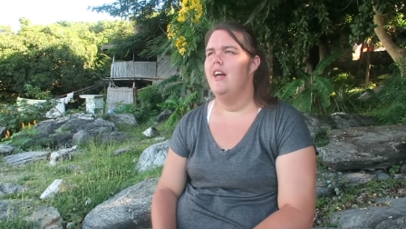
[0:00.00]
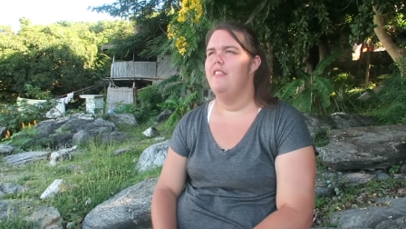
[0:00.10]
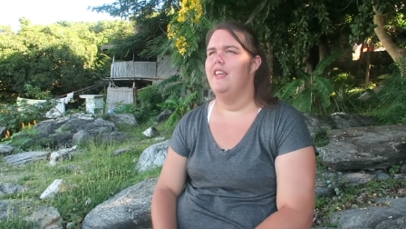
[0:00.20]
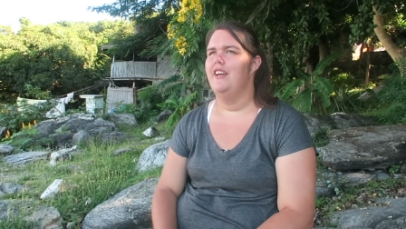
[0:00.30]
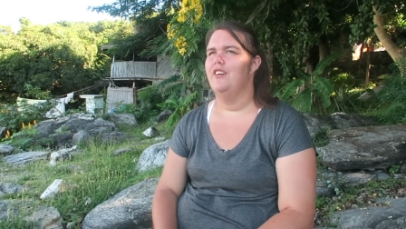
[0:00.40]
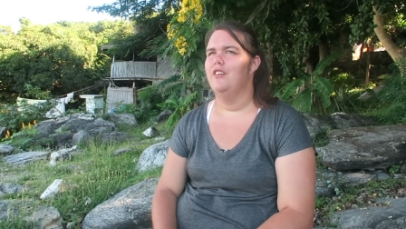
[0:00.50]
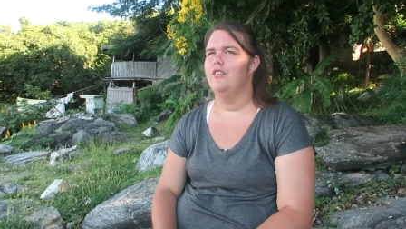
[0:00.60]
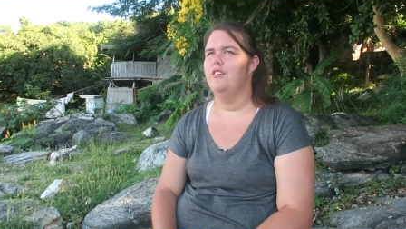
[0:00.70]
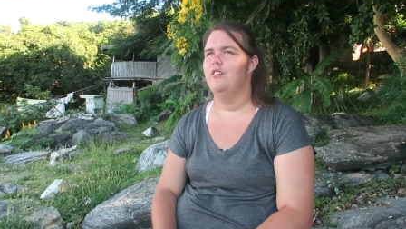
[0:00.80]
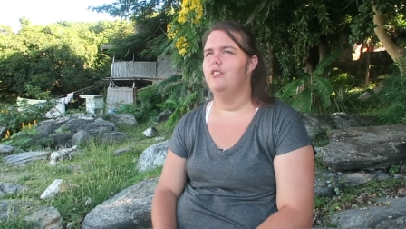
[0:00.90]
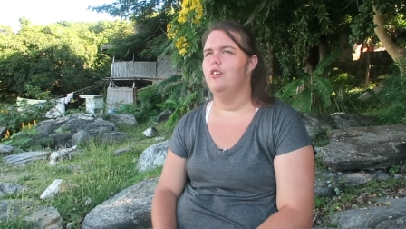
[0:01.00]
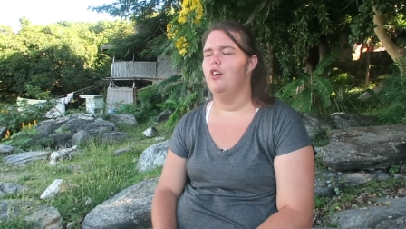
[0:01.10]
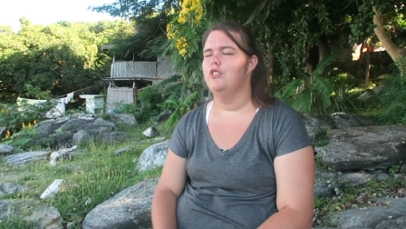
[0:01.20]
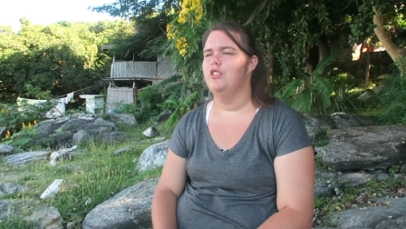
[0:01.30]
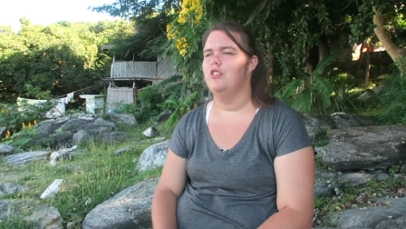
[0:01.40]
I think
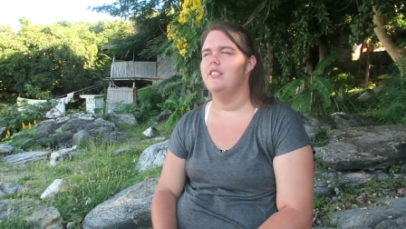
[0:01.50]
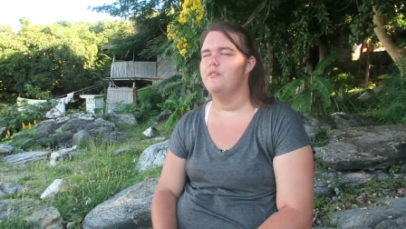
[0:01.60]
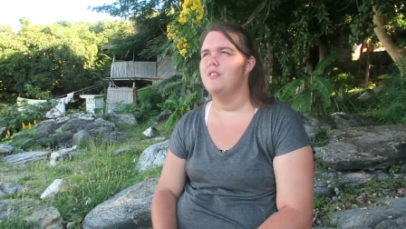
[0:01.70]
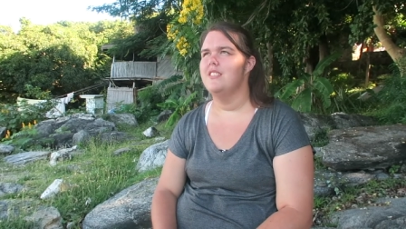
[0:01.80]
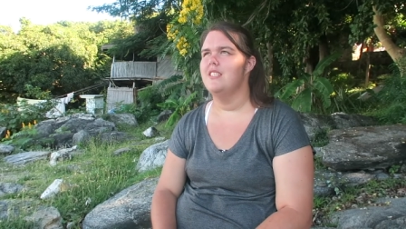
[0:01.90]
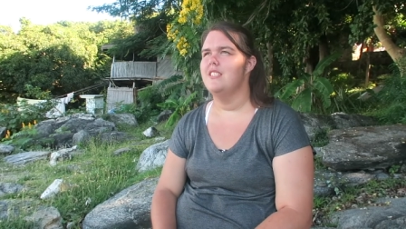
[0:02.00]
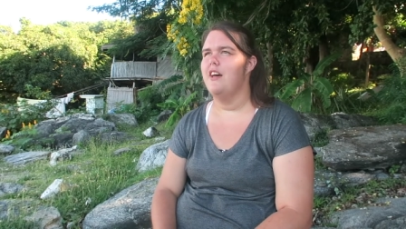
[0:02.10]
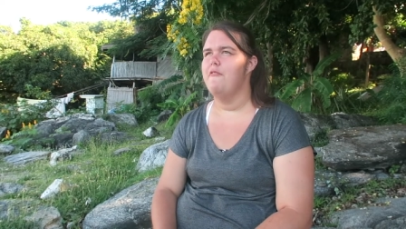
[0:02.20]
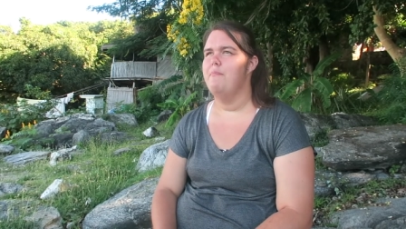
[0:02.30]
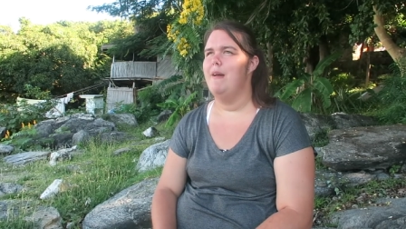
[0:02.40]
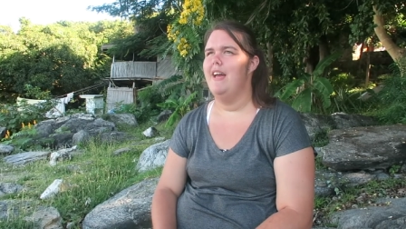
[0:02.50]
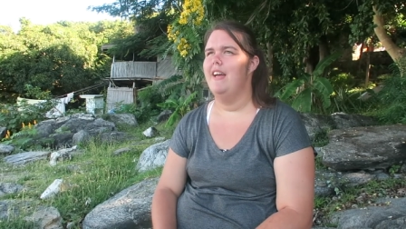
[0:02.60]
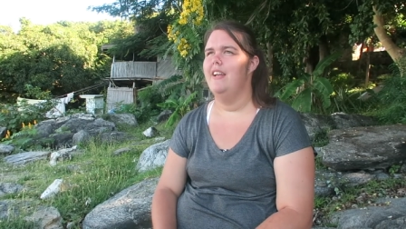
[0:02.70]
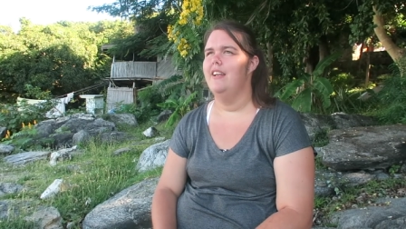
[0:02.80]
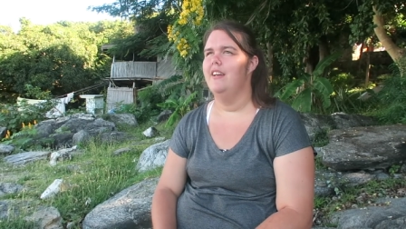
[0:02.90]
cultural differences have
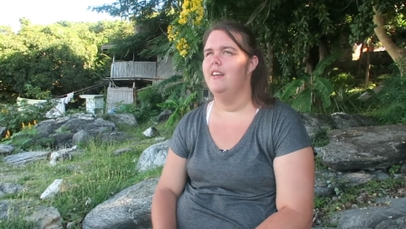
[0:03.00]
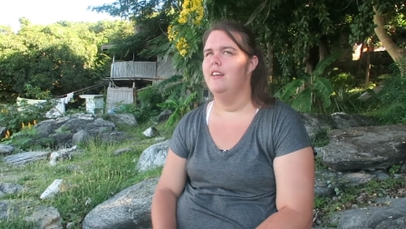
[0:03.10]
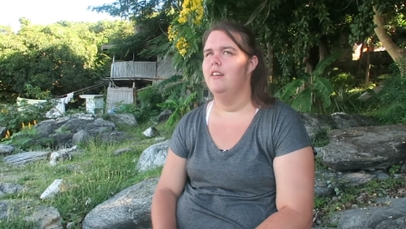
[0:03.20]
been